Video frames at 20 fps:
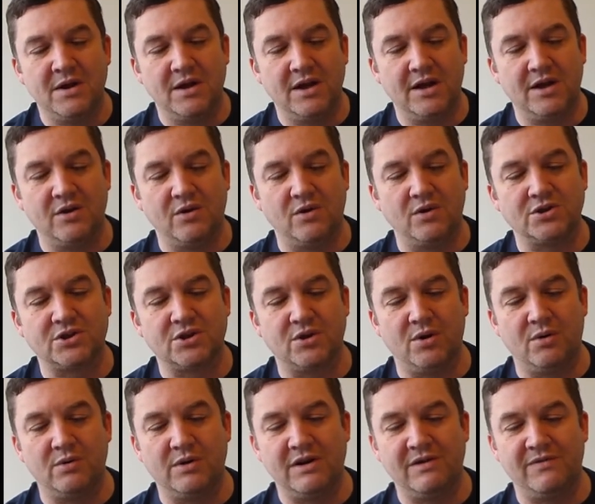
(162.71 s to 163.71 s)
It also
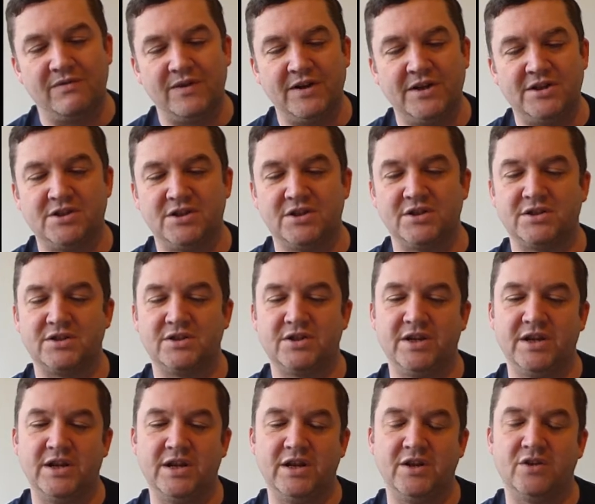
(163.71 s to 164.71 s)
only features
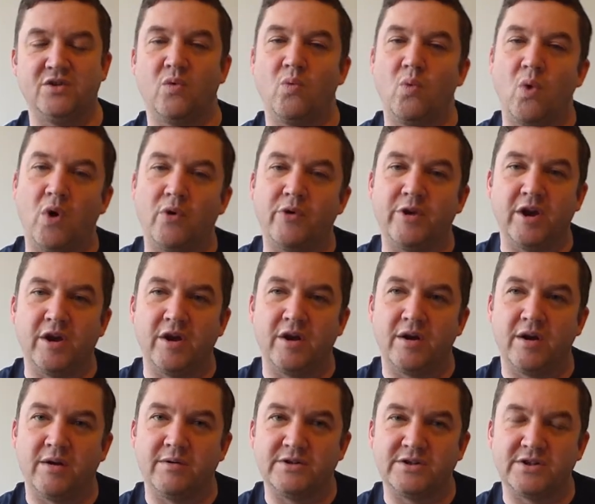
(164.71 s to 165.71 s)
the warrior,
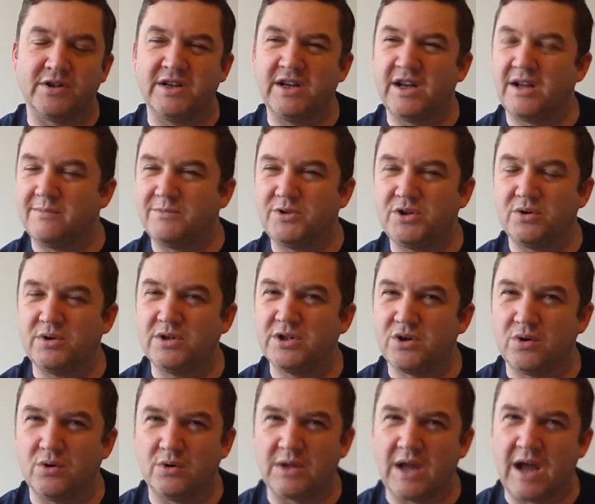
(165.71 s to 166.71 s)
which I'm sure he's
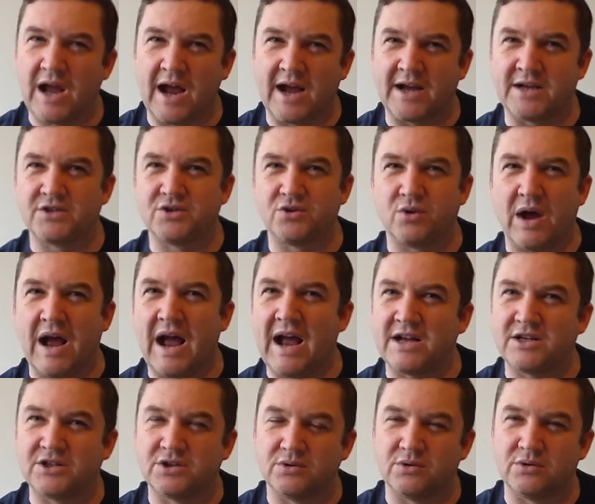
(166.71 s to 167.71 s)
called Axe or
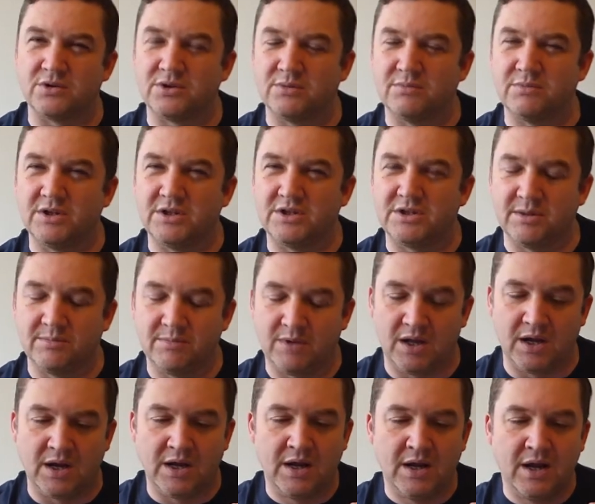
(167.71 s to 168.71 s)
Axel, something
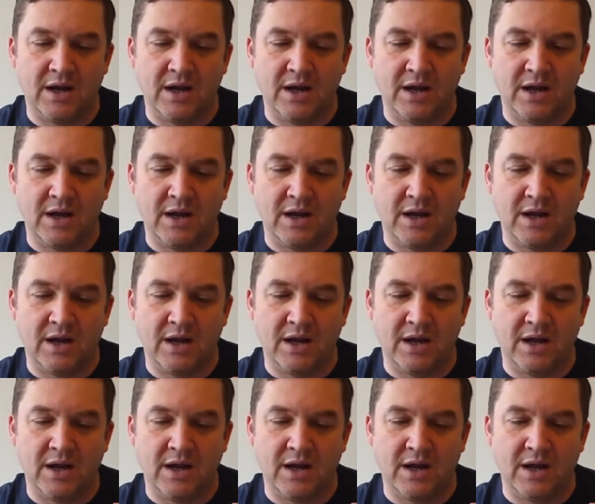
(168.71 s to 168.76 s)
similar.